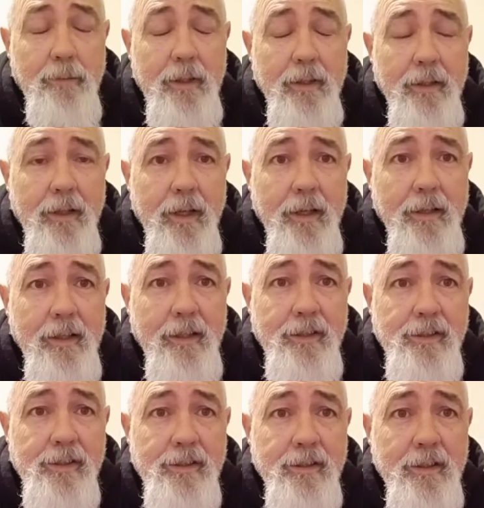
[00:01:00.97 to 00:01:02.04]
and they're
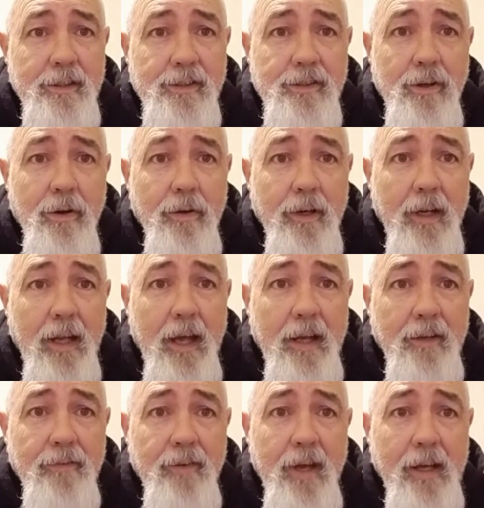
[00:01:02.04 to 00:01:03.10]
just historical
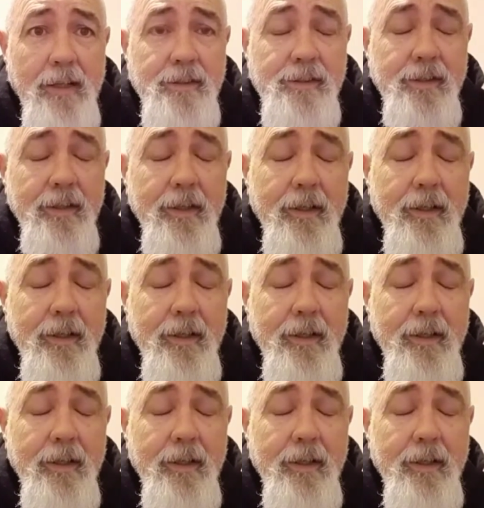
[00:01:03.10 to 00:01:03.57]
artifacts.